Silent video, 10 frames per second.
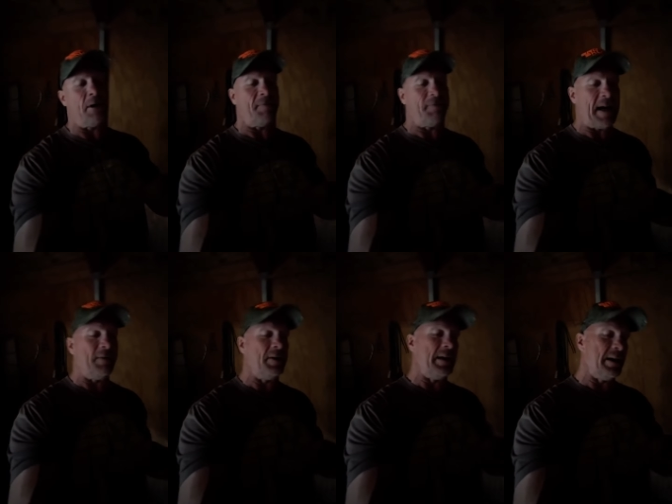a
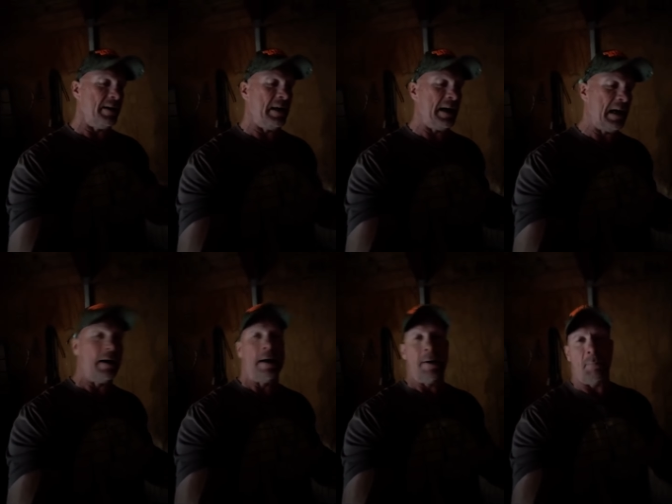favor here or
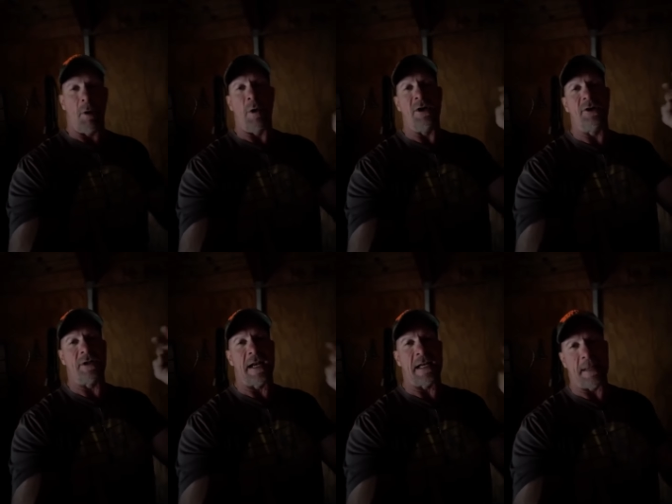there, but we just
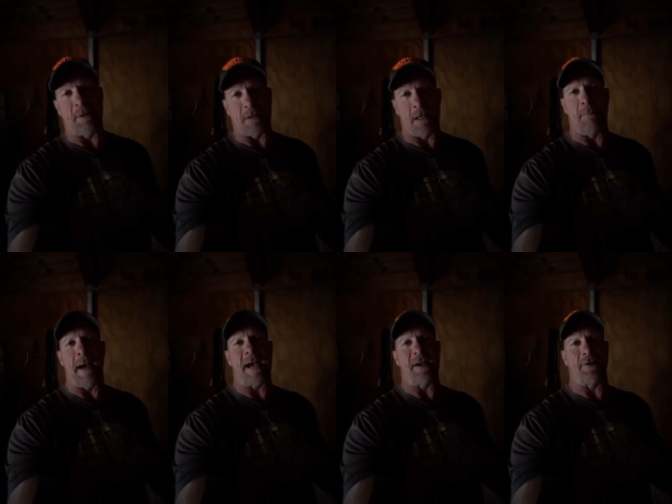got to keep this little bastard